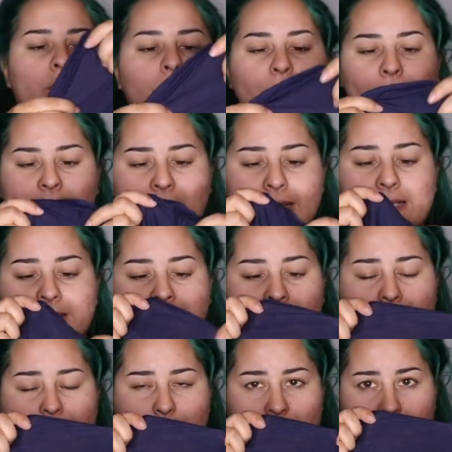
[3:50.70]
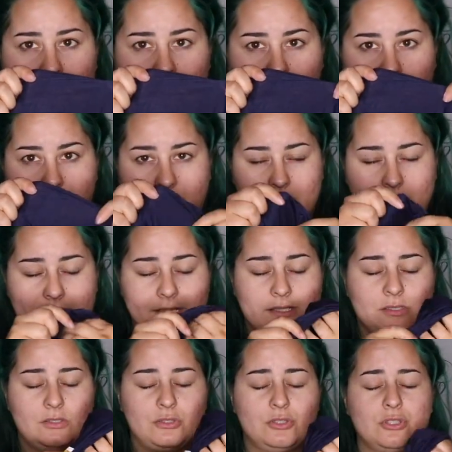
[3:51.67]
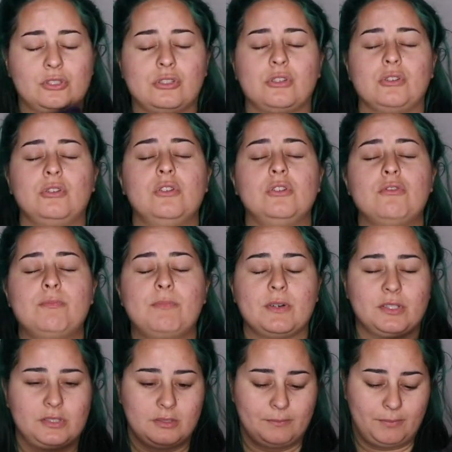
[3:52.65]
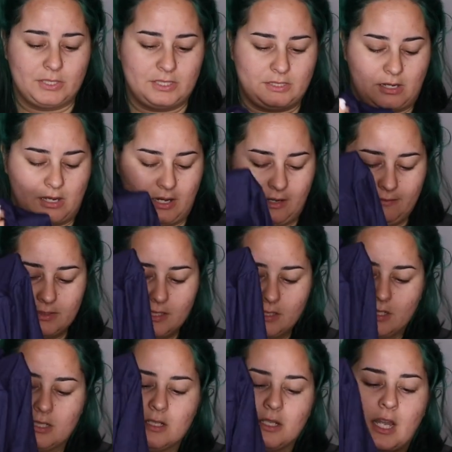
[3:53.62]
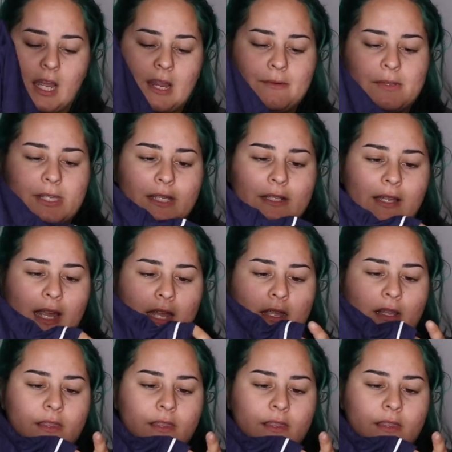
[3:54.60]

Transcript: really light material. It's super, super soft. I really like